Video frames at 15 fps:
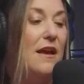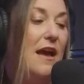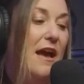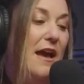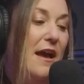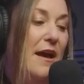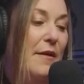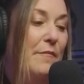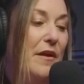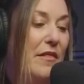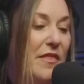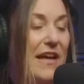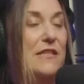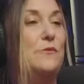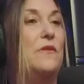
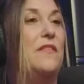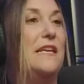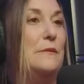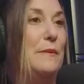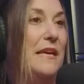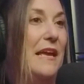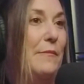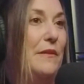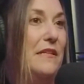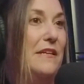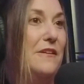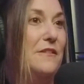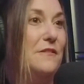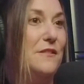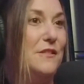that's when things became
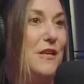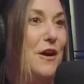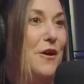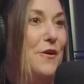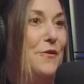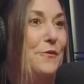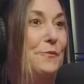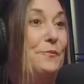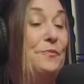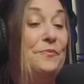clear. So